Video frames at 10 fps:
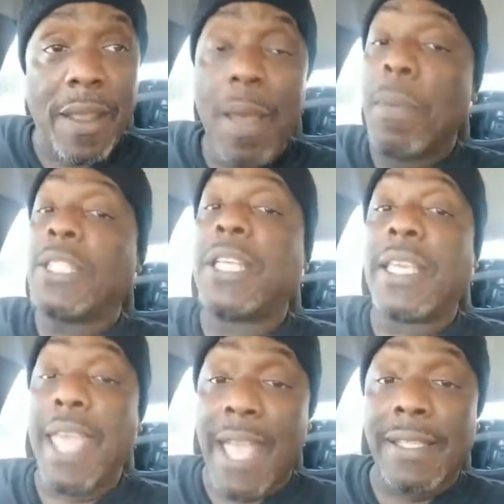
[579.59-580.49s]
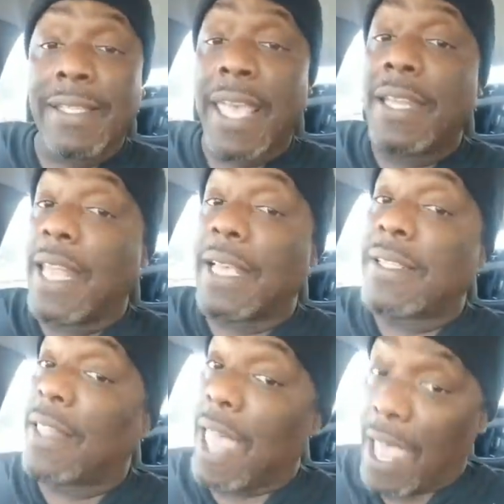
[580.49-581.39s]
but you can't say a nigga's
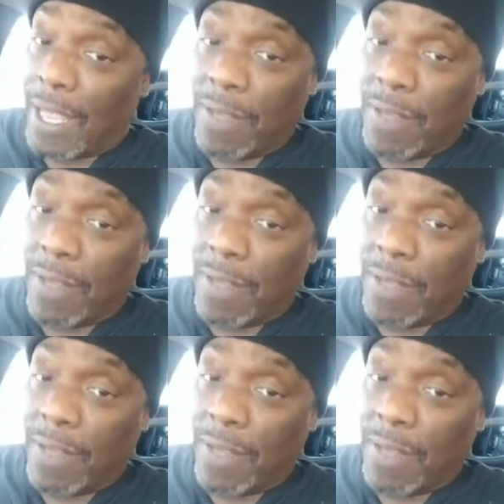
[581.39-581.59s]
lying.